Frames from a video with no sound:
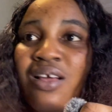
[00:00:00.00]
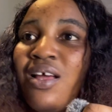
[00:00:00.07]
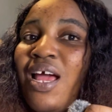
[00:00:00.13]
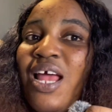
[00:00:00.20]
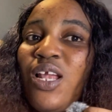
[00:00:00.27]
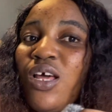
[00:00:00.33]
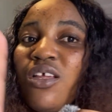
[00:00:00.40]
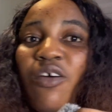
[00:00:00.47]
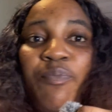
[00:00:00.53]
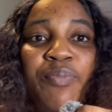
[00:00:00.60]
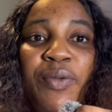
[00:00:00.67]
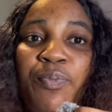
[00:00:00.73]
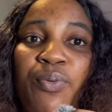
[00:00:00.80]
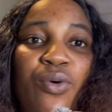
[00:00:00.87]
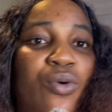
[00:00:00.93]
A lot of
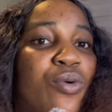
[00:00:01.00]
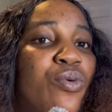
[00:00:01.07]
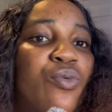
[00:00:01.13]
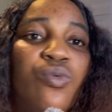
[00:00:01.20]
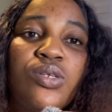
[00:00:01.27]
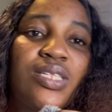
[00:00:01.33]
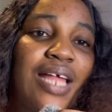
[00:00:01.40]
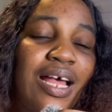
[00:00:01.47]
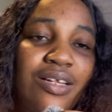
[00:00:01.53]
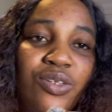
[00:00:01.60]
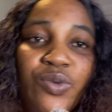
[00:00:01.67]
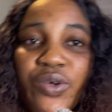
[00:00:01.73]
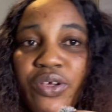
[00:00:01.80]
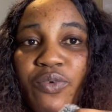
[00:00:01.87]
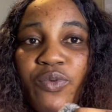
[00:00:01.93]
people will start
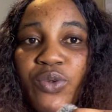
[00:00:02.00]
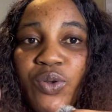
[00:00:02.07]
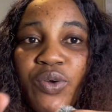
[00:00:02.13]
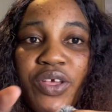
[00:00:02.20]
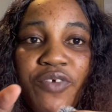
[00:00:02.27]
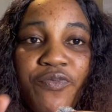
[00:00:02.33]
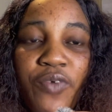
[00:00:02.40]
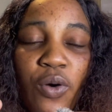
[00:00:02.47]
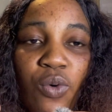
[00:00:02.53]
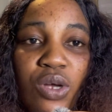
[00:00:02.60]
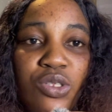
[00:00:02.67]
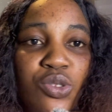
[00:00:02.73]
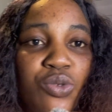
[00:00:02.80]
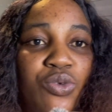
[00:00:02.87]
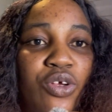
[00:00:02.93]
looking forward
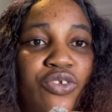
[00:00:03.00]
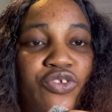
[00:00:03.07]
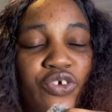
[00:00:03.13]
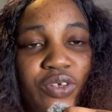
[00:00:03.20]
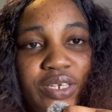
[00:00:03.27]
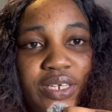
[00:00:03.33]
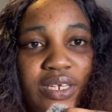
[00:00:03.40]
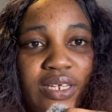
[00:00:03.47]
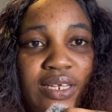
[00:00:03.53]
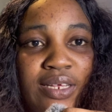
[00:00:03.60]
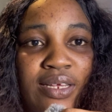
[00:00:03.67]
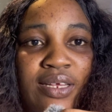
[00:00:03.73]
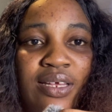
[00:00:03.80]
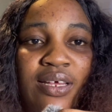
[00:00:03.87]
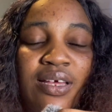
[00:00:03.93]
to your journey.
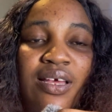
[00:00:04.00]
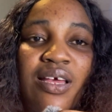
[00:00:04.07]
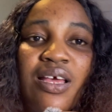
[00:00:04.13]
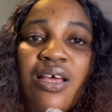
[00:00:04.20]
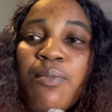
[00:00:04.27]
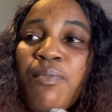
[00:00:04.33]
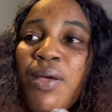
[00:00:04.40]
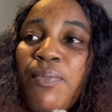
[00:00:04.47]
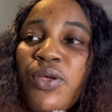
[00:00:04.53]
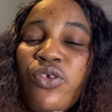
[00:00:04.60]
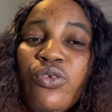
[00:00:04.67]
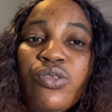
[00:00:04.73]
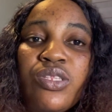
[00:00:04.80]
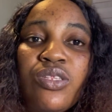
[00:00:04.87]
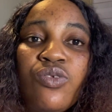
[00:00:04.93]

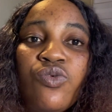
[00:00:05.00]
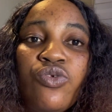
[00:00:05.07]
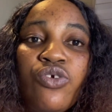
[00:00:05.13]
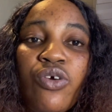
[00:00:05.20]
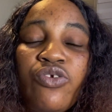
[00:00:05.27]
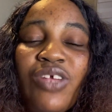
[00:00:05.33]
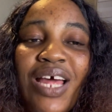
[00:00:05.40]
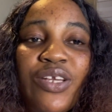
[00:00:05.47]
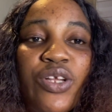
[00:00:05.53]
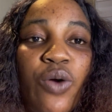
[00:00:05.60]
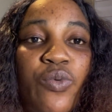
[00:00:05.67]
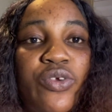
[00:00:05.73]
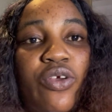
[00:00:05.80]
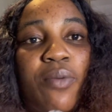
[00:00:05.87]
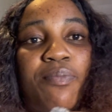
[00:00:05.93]
Maybe you're done
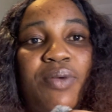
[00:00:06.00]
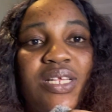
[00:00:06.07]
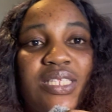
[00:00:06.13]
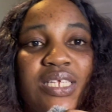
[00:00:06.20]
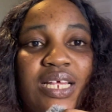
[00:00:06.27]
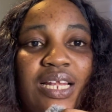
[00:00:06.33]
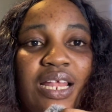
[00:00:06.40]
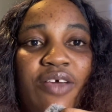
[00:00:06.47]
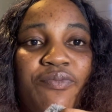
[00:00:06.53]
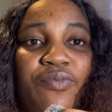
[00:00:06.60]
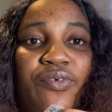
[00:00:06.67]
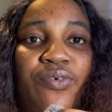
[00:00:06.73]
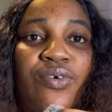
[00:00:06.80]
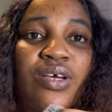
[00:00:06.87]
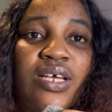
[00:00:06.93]
with your basic
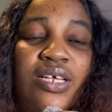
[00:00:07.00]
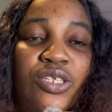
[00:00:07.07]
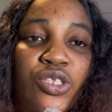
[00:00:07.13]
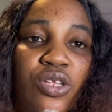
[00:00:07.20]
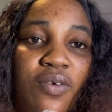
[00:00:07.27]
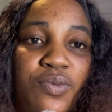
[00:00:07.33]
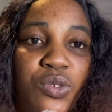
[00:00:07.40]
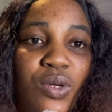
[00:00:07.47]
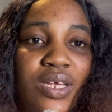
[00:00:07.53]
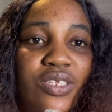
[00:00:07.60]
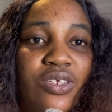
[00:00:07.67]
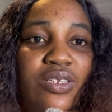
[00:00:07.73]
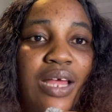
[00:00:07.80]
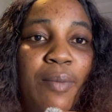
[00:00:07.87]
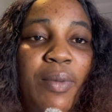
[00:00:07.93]
level in software
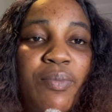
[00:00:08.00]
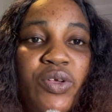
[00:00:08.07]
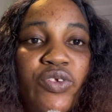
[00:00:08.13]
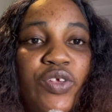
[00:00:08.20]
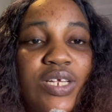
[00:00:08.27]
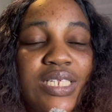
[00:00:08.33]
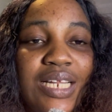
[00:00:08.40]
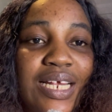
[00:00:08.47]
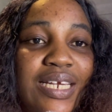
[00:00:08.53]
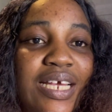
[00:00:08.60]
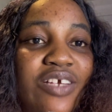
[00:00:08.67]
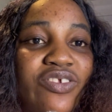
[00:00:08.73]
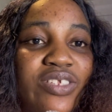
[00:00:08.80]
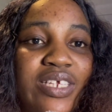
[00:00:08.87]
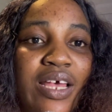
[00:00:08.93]
engineer. Maybe you just learn
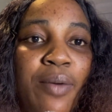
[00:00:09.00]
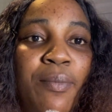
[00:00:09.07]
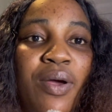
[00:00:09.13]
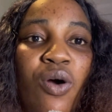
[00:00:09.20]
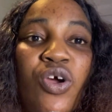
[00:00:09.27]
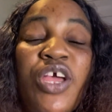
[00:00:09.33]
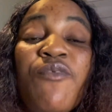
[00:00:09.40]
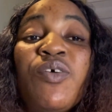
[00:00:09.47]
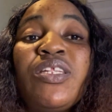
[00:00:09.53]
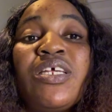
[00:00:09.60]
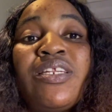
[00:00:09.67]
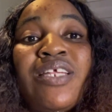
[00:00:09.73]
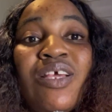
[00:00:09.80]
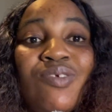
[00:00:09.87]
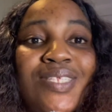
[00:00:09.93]
HTML. Even the
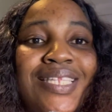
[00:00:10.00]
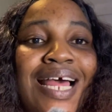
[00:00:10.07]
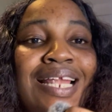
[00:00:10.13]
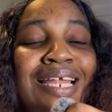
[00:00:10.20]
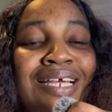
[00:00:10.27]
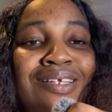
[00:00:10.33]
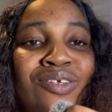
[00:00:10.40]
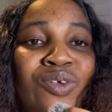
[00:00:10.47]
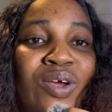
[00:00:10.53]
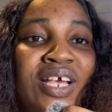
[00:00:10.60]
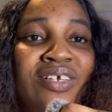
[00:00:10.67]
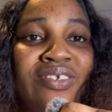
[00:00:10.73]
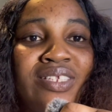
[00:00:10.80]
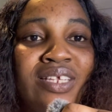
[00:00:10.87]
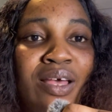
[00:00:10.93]
day you start learning your
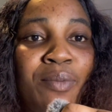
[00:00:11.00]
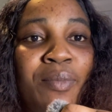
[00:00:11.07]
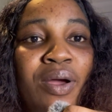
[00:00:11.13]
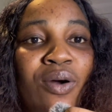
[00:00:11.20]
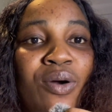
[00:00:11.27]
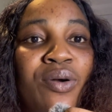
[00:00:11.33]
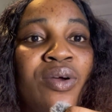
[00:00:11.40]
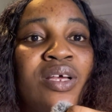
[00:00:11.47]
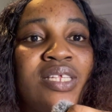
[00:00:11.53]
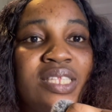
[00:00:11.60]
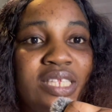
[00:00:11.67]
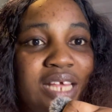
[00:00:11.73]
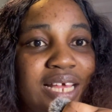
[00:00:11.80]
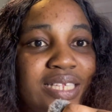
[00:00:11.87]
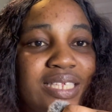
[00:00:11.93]
HTML,
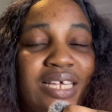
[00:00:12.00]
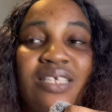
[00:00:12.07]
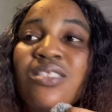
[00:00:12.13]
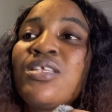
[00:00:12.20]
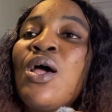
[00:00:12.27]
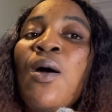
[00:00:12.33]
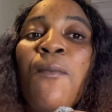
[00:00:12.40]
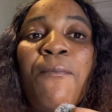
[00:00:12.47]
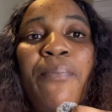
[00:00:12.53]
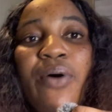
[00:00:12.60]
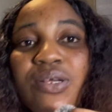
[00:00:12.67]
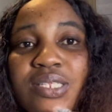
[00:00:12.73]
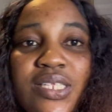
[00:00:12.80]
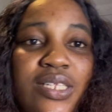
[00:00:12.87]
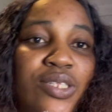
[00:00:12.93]
CSS,
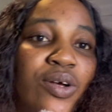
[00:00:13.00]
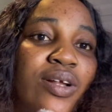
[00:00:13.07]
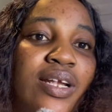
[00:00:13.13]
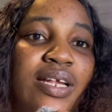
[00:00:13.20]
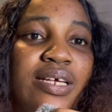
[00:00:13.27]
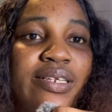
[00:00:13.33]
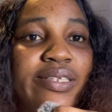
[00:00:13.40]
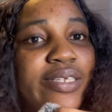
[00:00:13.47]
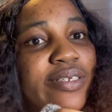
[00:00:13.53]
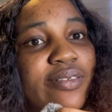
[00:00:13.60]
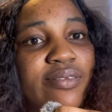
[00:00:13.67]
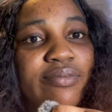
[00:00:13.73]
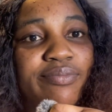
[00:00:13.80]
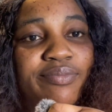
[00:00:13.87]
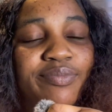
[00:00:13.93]
post it on LinkedIn.